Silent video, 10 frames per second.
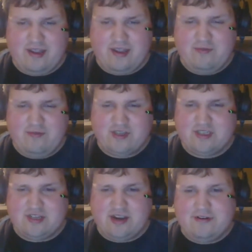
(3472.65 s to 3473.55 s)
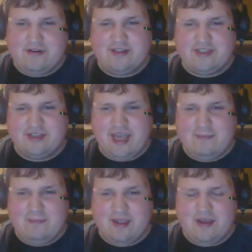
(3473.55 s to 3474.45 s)
visited areas and
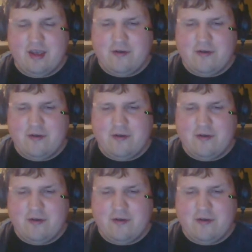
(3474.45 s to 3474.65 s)
camping.